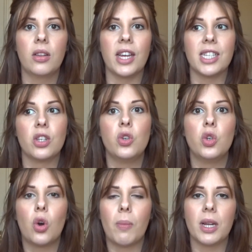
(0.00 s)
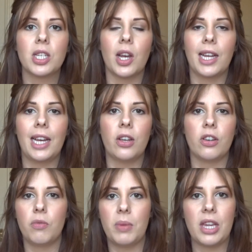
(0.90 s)
there's not much
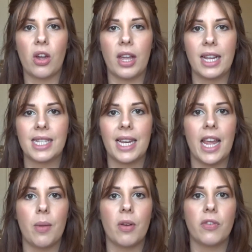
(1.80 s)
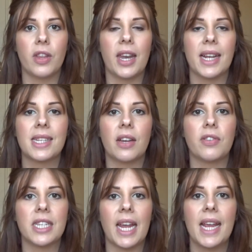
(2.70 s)
likelihood of me going into labour for the next
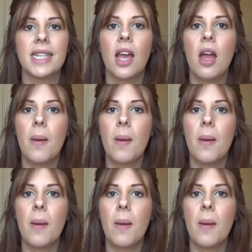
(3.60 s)
seven days